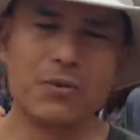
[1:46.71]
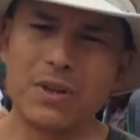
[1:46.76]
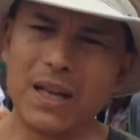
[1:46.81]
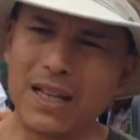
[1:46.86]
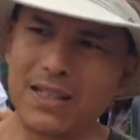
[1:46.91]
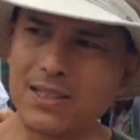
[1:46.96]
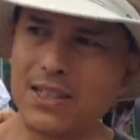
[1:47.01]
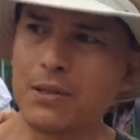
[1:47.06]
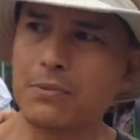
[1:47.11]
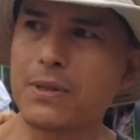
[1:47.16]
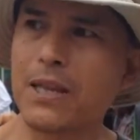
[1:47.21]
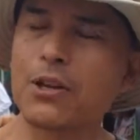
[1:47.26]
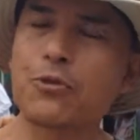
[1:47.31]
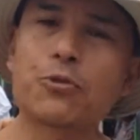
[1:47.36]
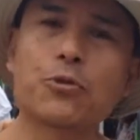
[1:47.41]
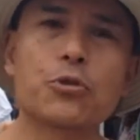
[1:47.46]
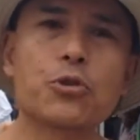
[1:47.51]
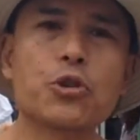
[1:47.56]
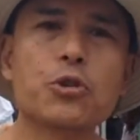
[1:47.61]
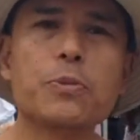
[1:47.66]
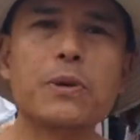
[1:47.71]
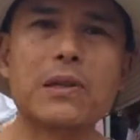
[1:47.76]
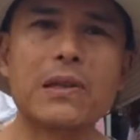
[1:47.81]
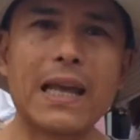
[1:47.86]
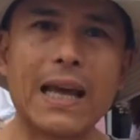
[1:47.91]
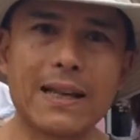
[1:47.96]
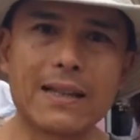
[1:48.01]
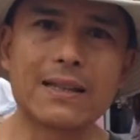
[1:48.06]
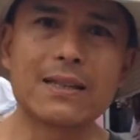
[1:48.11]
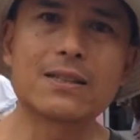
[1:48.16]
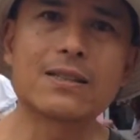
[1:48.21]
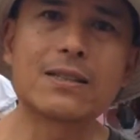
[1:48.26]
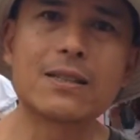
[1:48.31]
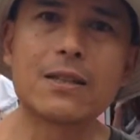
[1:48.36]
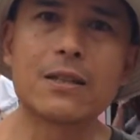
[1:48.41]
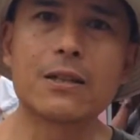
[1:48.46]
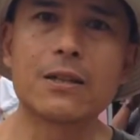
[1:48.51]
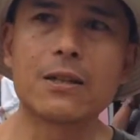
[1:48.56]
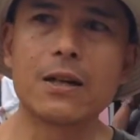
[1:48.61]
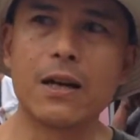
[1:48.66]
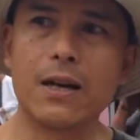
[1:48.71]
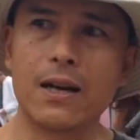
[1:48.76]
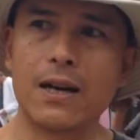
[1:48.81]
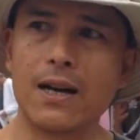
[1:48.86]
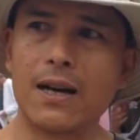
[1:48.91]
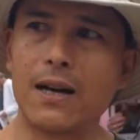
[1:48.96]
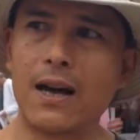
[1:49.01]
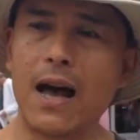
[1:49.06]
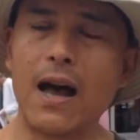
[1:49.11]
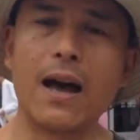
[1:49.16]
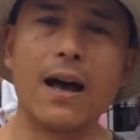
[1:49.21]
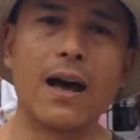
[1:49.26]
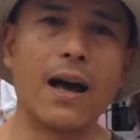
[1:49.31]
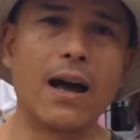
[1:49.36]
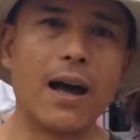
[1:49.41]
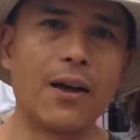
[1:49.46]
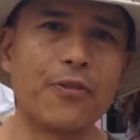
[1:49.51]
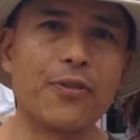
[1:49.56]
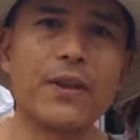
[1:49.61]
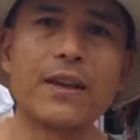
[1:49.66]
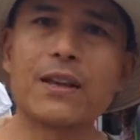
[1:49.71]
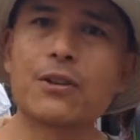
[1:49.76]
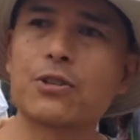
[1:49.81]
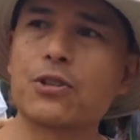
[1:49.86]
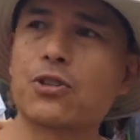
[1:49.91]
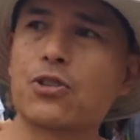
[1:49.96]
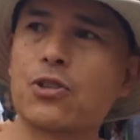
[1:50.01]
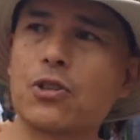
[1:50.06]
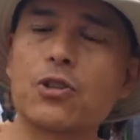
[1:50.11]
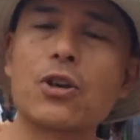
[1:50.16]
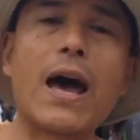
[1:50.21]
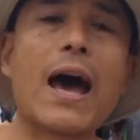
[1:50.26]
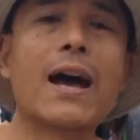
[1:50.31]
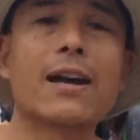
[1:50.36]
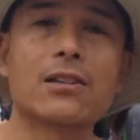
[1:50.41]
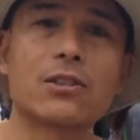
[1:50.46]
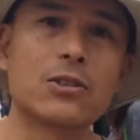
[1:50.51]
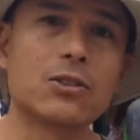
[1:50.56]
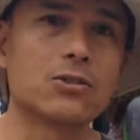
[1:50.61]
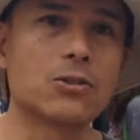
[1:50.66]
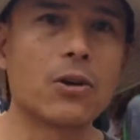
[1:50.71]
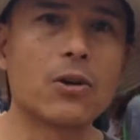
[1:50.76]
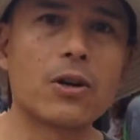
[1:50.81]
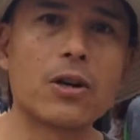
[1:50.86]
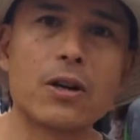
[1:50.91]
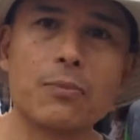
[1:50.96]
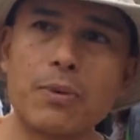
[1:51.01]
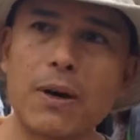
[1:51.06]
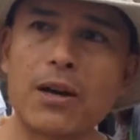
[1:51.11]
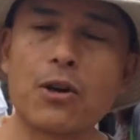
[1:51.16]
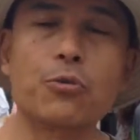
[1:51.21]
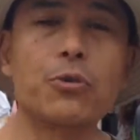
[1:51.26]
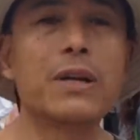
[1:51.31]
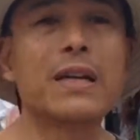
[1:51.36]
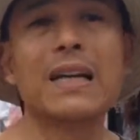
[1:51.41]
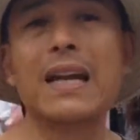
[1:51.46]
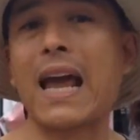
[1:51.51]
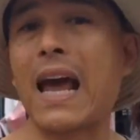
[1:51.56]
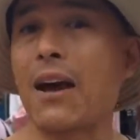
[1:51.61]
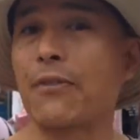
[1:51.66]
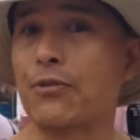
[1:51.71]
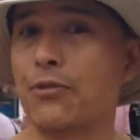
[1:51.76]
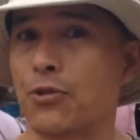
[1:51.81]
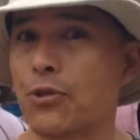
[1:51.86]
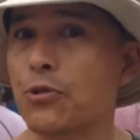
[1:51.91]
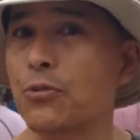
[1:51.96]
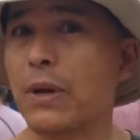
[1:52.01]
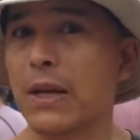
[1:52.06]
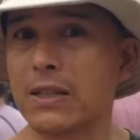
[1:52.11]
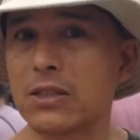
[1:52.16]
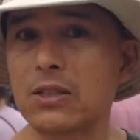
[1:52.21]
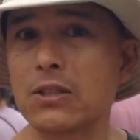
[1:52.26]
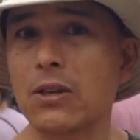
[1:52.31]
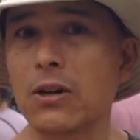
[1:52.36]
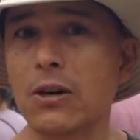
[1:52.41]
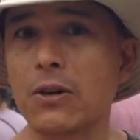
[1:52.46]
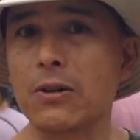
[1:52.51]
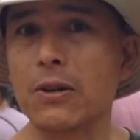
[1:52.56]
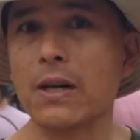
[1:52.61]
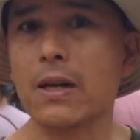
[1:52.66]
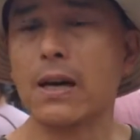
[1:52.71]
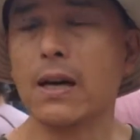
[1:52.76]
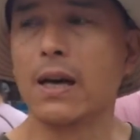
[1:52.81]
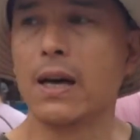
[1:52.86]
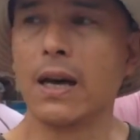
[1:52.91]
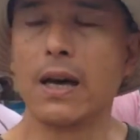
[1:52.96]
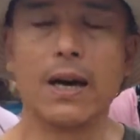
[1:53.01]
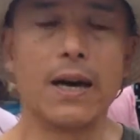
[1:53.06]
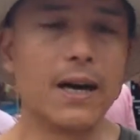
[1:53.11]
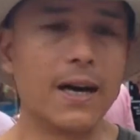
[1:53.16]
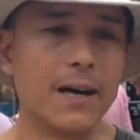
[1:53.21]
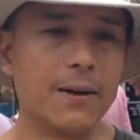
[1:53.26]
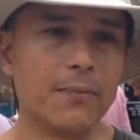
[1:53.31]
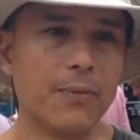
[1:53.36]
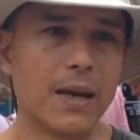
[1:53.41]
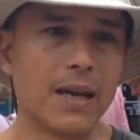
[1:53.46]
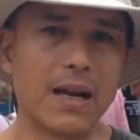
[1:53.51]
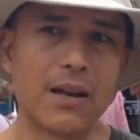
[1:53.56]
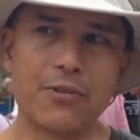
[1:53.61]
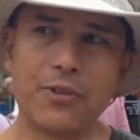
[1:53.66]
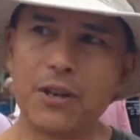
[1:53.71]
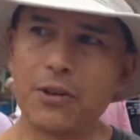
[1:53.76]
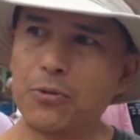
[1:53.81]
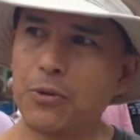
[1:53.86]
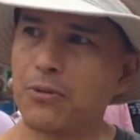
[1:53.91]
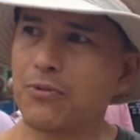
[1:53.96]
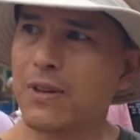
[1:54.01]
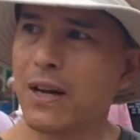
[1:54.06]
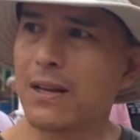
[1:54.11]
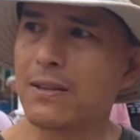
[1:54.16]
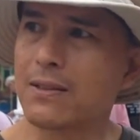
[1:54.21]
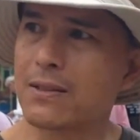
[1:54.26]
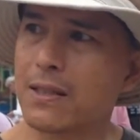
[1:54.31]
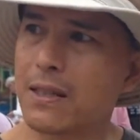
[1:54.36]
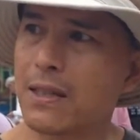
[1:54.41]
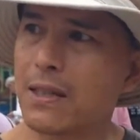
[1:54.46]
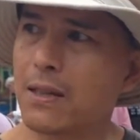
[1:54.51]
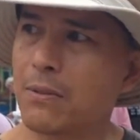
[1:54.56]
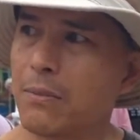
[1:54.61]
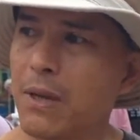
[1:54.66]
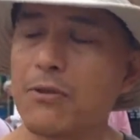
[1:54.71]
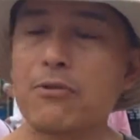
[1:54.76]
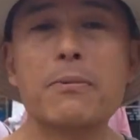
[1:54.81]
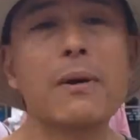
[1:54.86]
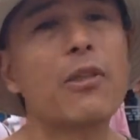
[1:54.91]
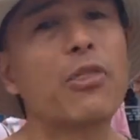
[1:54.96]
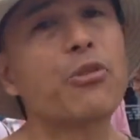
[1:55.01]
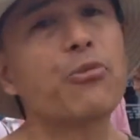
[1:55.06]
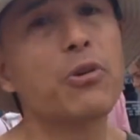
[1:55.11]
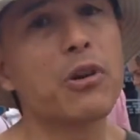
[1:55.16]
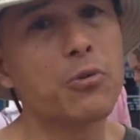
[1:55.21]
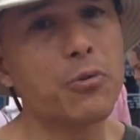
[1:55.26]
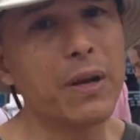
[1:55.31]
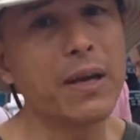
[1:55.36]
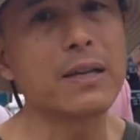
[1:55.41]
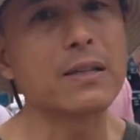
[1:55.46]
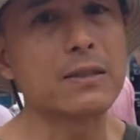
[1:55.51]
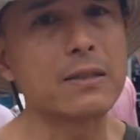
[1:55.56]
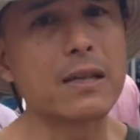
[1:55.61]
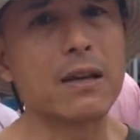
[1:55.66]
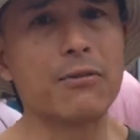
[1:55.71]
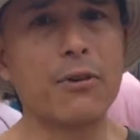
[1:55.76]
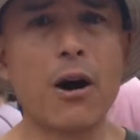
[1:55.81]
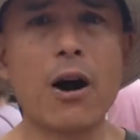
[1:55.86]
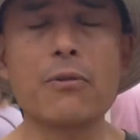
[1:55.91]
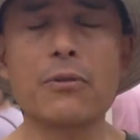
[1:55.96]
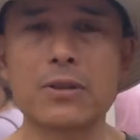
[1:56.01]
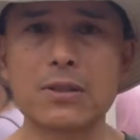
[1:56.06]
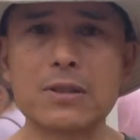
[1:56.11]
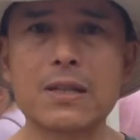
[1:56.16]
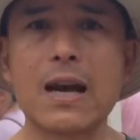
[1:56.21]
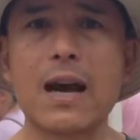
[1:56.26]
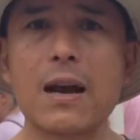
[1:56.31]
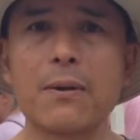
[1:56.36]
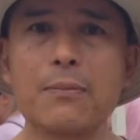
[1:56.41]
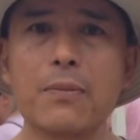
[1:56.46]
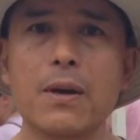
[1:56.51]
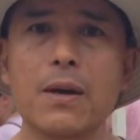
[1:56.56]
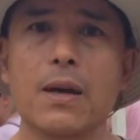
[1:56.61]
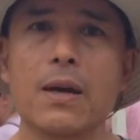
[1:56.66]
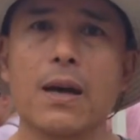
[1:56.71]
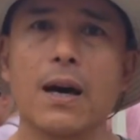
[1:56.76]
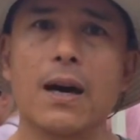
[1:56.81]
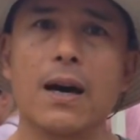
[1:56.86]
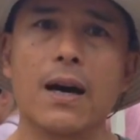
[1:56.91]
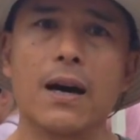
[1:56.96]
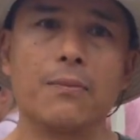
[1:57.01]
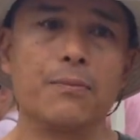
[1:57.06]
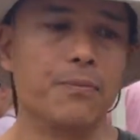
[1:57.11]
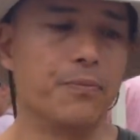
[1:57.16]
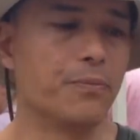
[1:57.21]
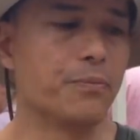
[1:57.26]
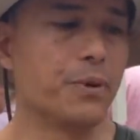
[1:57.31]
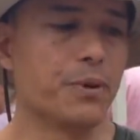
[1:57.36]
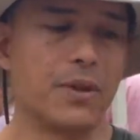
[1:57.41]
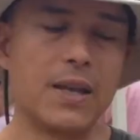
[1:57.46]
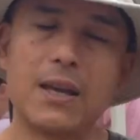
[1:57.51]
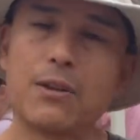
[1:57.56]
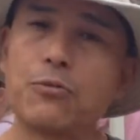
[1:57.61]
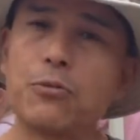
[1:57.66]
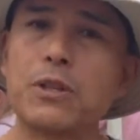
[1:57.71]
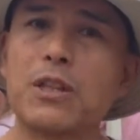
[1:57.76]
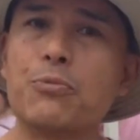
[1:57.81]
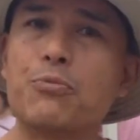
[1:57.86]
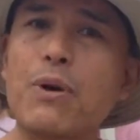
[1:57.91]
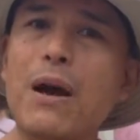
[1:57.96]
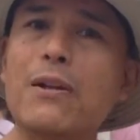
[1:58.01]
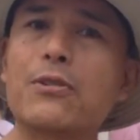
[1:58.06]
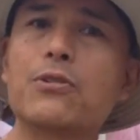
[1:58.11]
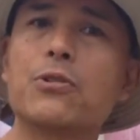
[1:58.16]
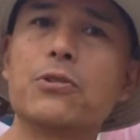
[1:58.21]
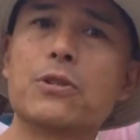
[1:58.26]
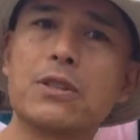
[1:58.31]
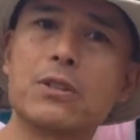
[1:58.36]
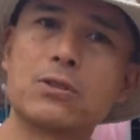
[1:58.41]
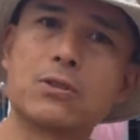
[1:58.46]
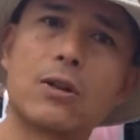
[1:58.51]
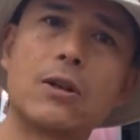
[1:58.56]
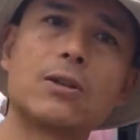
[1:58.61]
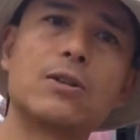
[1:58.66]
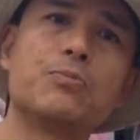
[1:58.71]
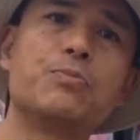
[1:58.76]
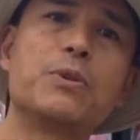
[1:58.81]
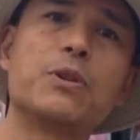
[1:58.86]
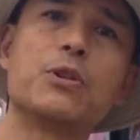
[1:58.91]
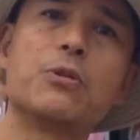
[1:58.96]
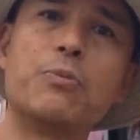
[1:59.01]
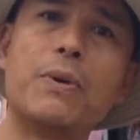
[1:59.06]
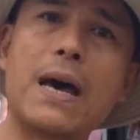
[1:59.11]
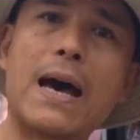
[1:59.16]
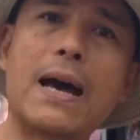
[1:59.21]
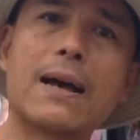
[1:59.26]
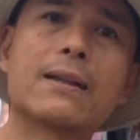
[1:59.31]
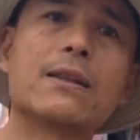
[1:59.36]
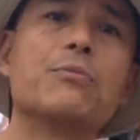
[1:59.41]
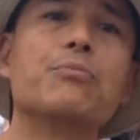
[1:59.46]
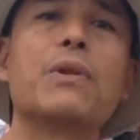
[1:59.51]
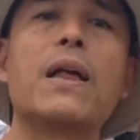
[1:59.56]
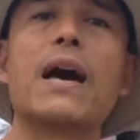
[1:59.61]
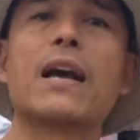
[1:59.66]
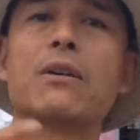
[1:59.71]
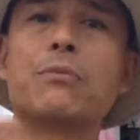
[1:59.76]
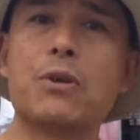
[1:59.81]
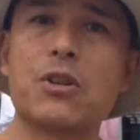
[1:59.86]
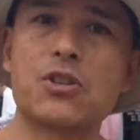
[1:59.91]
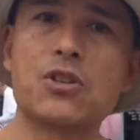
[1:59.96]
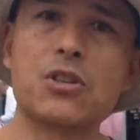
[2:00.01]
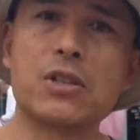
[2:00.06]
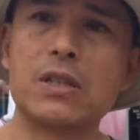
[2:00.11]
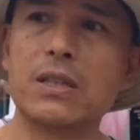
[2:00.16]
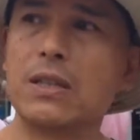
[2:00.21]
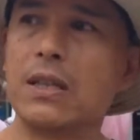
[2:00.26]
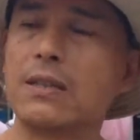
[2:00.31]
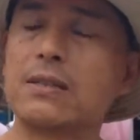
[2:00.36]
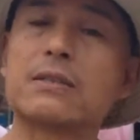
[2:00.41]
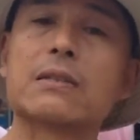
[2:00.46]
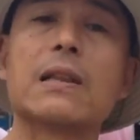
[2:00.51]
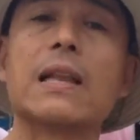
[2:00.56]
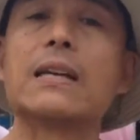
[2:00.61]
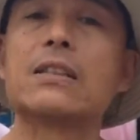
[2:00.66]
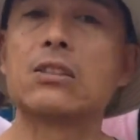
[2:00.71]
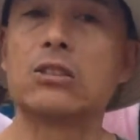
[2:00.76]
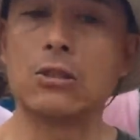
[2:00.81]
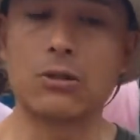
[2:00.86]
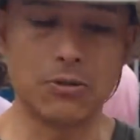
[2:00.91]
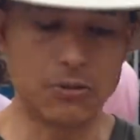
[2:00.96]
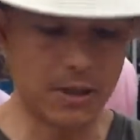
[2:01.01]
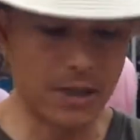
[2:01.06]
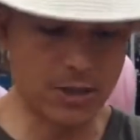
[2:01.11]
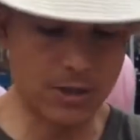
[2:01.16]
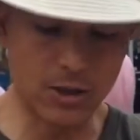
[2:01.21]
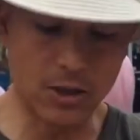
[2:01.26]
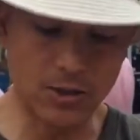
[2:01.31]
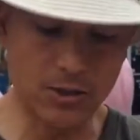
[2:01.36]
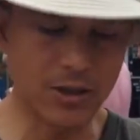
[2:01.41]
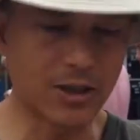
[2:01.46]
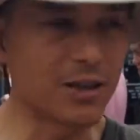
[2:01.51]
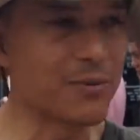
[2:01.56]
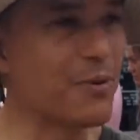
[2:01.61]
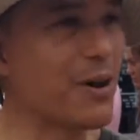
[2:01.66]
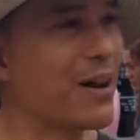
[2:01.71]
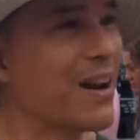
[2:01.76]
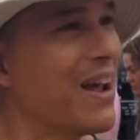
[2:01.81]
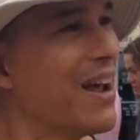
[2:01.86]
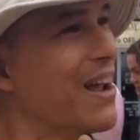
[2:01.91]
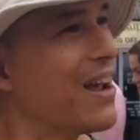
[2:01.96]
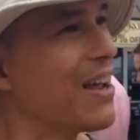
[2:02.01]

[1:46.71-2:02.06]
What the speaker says: It seems like we're a little bit late this year. I think it should have actually started about a week and a half to 2 weeks ago. And I think we've got maybe about 3 weeks of harvest time. But then when the brown turkeys start to peel back, the black mission and the celestial then start to come on.